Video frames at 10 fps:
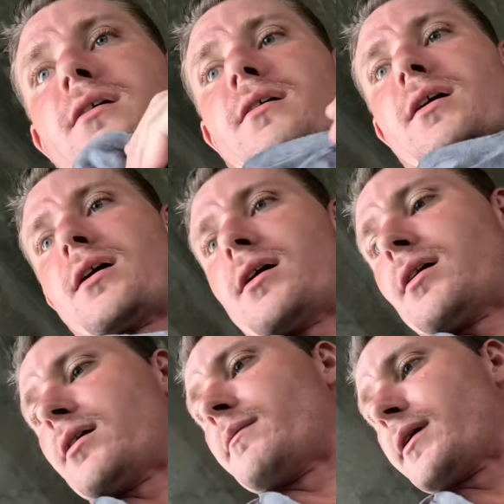
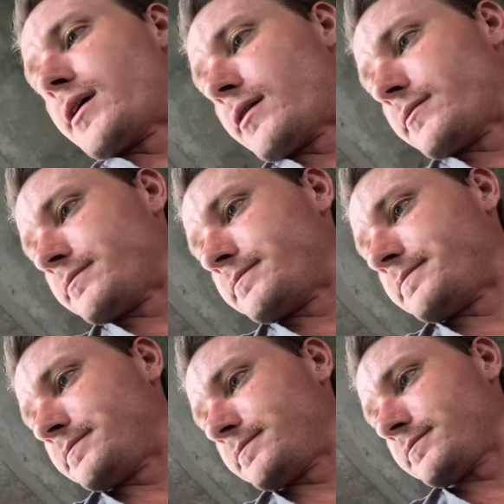Oh, man.
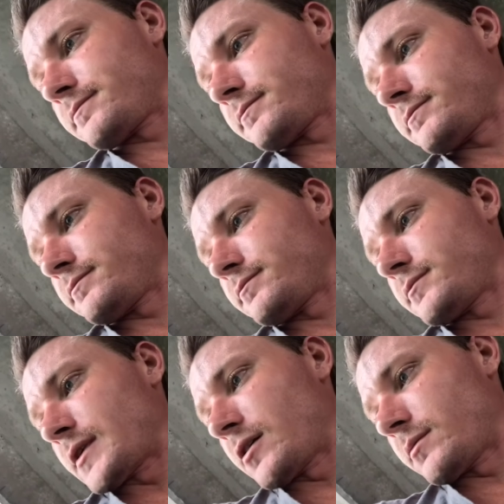
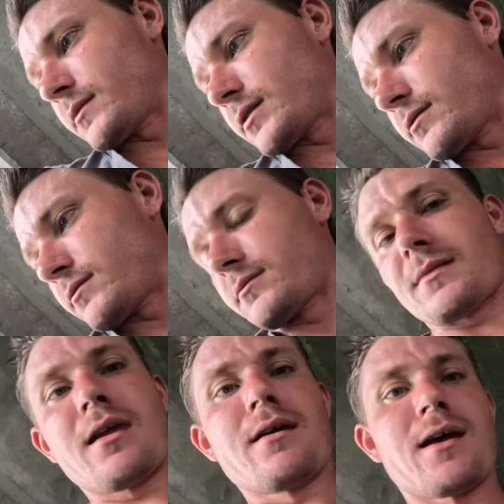Nope.
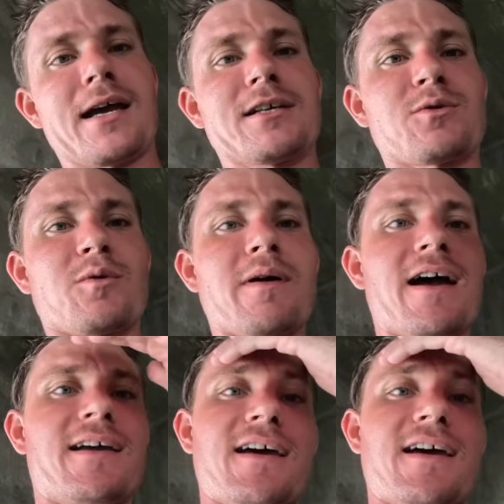I guess we're back